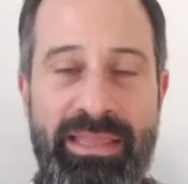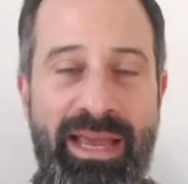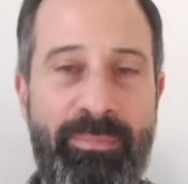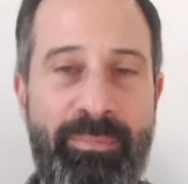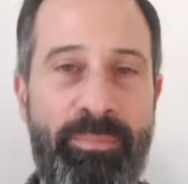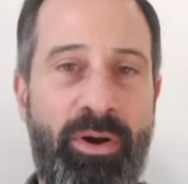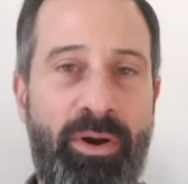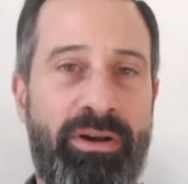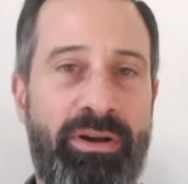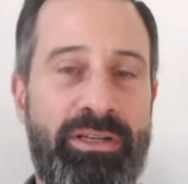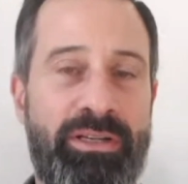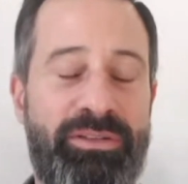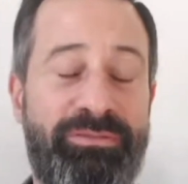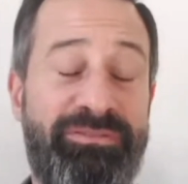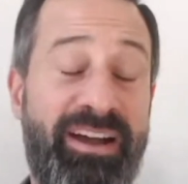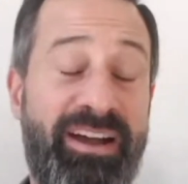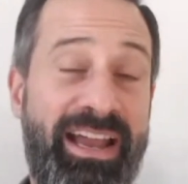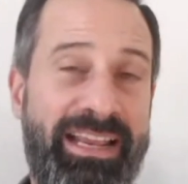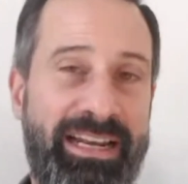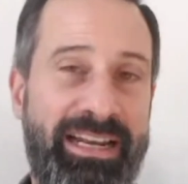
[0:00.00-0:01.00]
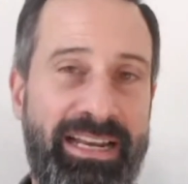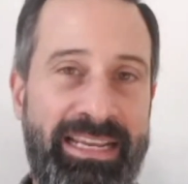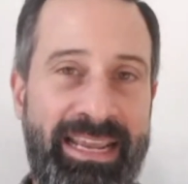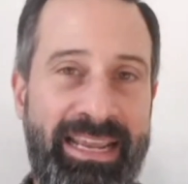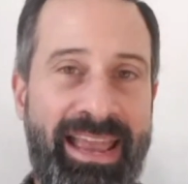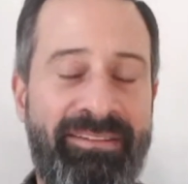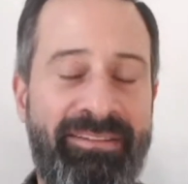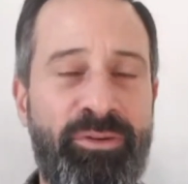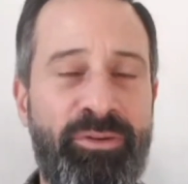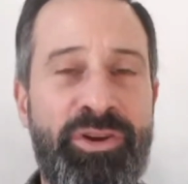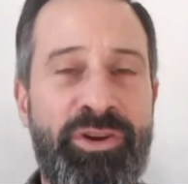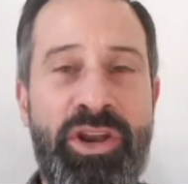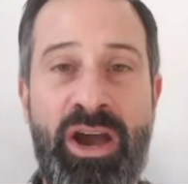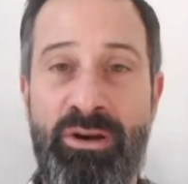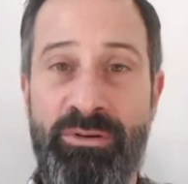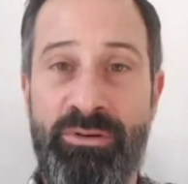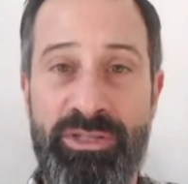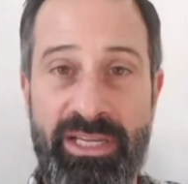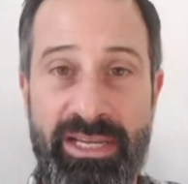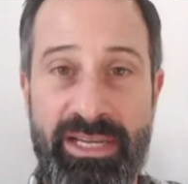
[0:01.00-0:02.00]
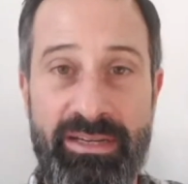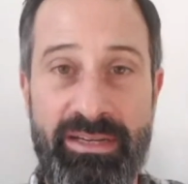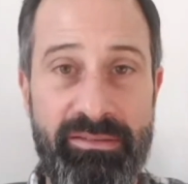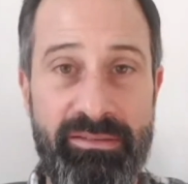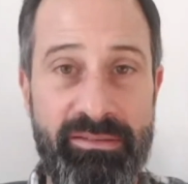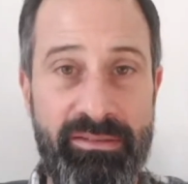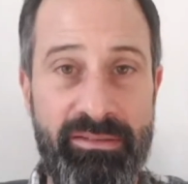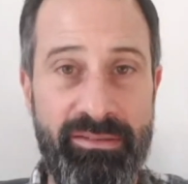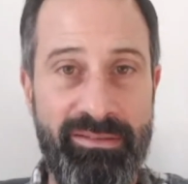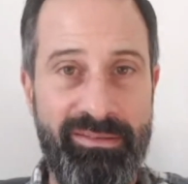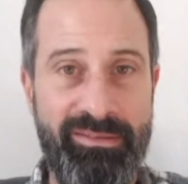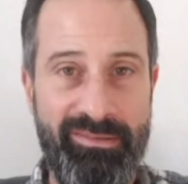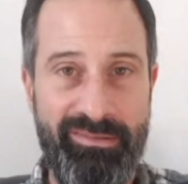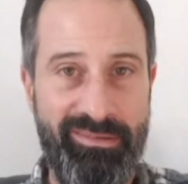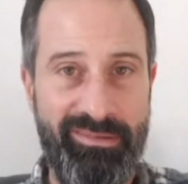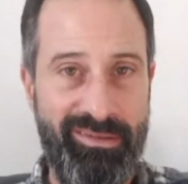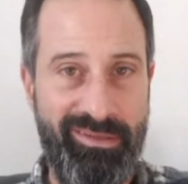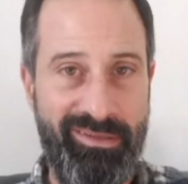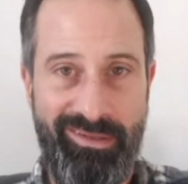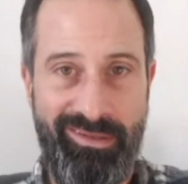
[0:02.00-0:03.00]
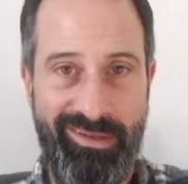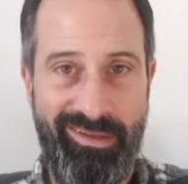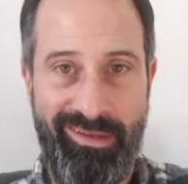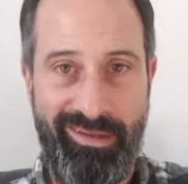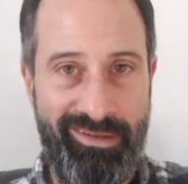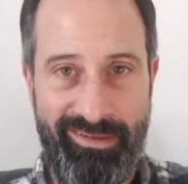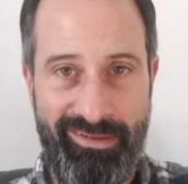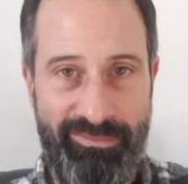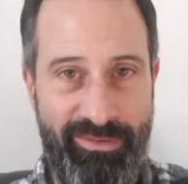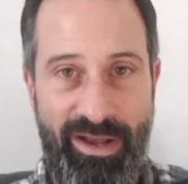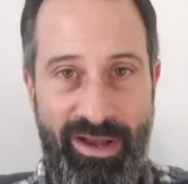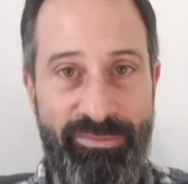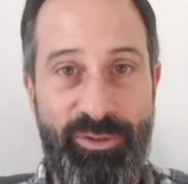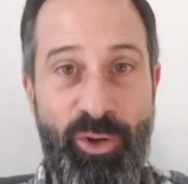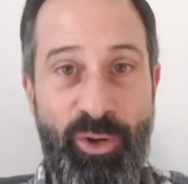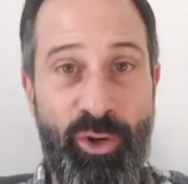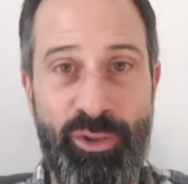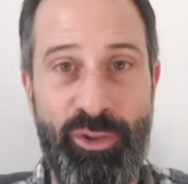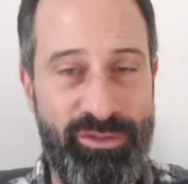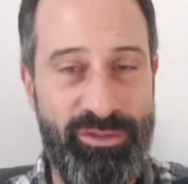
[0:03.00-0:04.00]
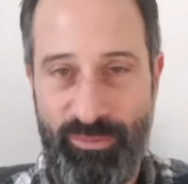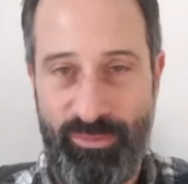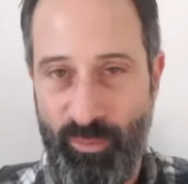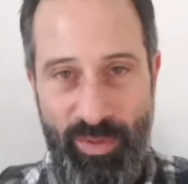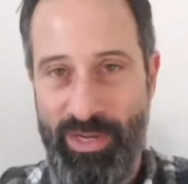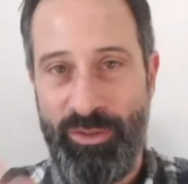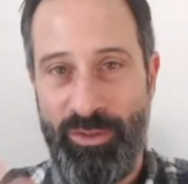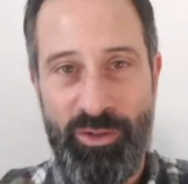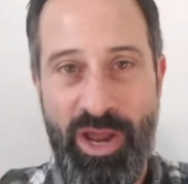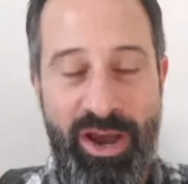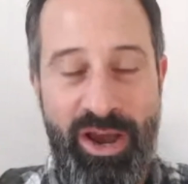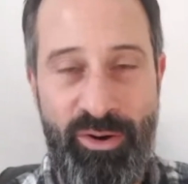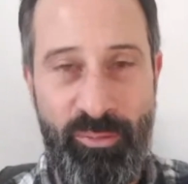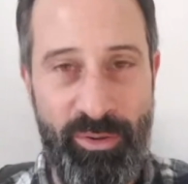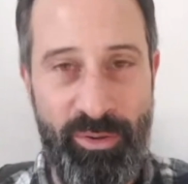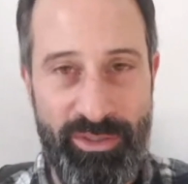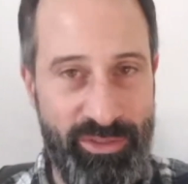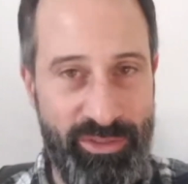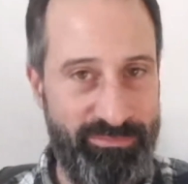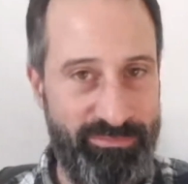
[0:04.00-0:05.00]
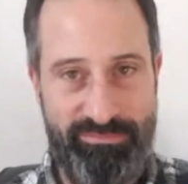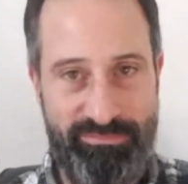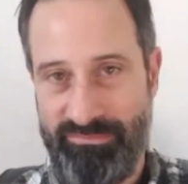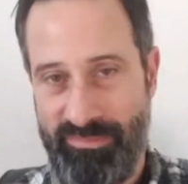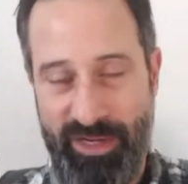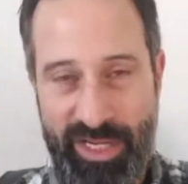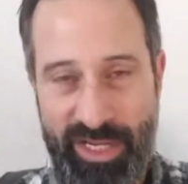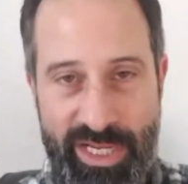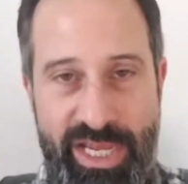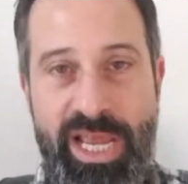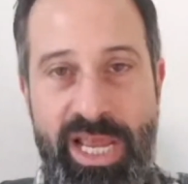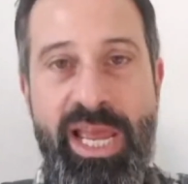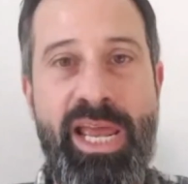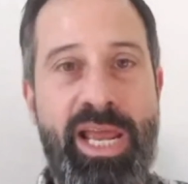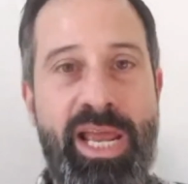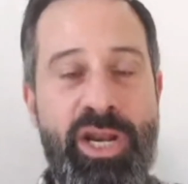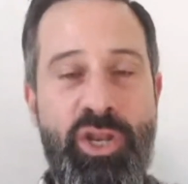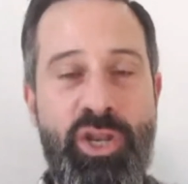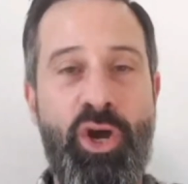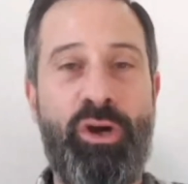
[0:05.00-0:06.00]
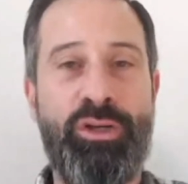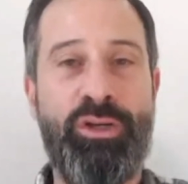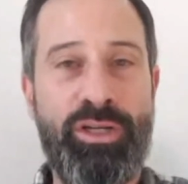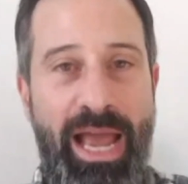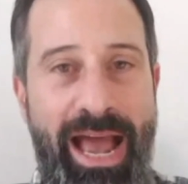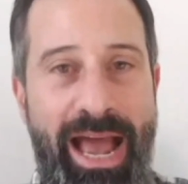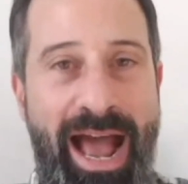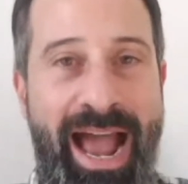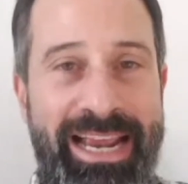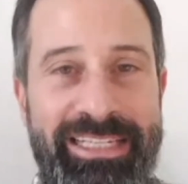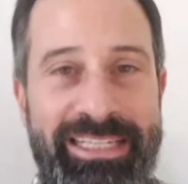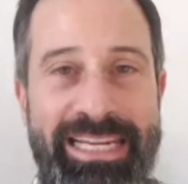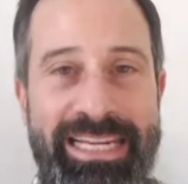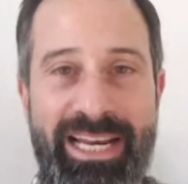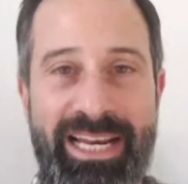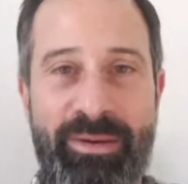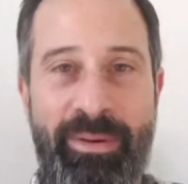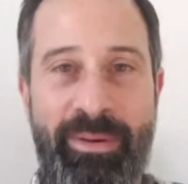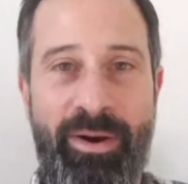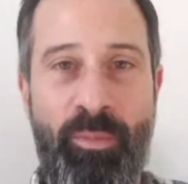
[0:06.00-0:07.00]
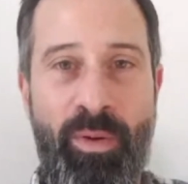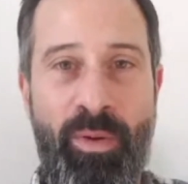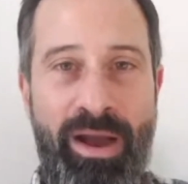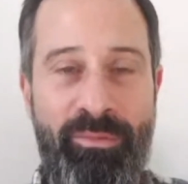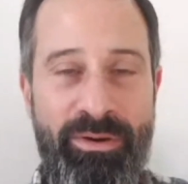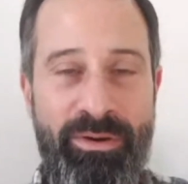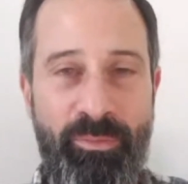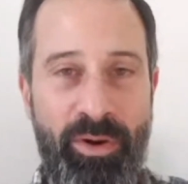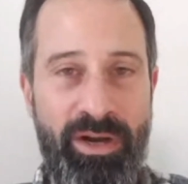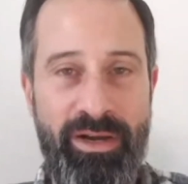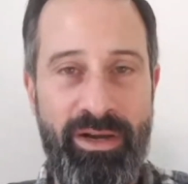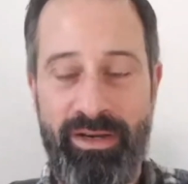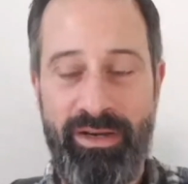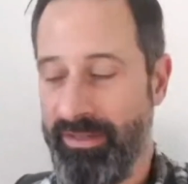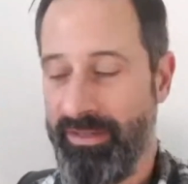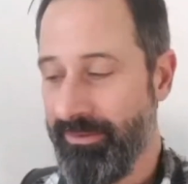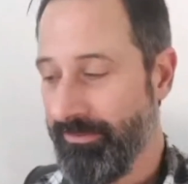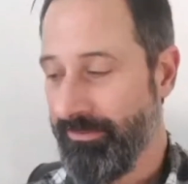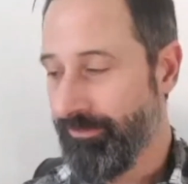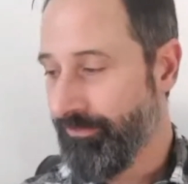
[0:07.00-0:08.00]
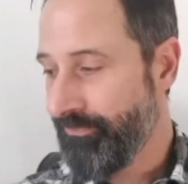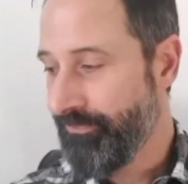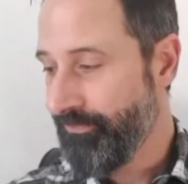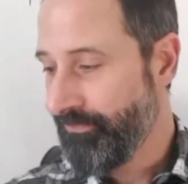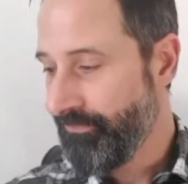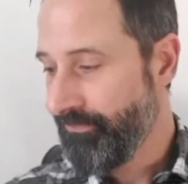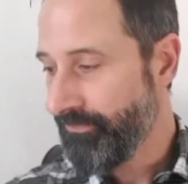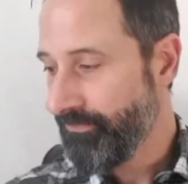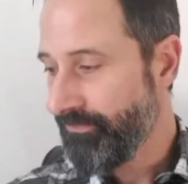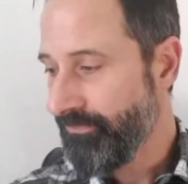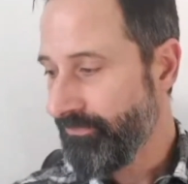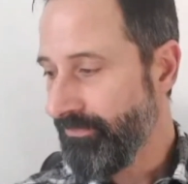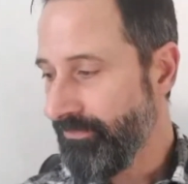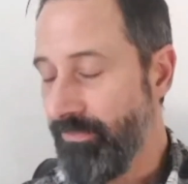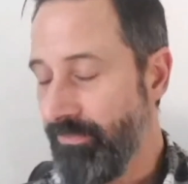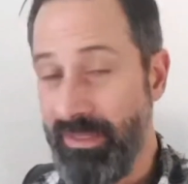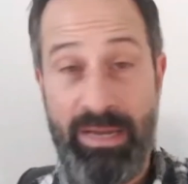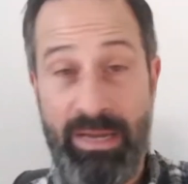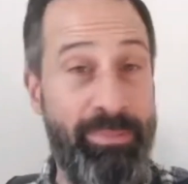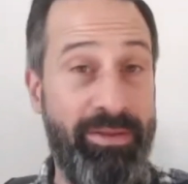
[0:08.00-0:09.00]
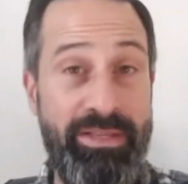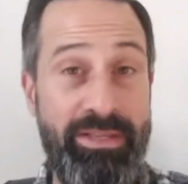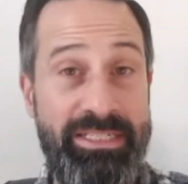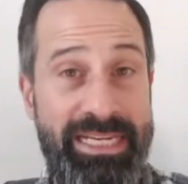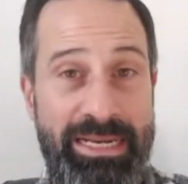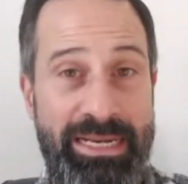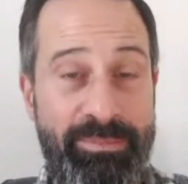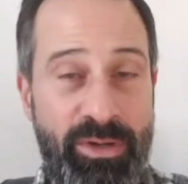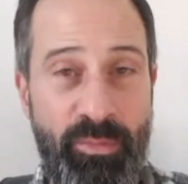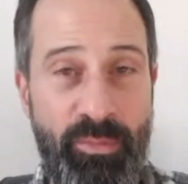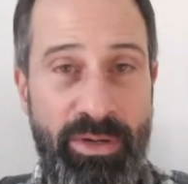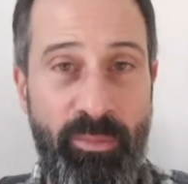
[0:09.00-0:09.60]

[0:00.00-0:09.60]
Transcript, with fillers: that box, finally, everyone knows it. Right? Of course, we all know what's not ideal about where we work, but in that we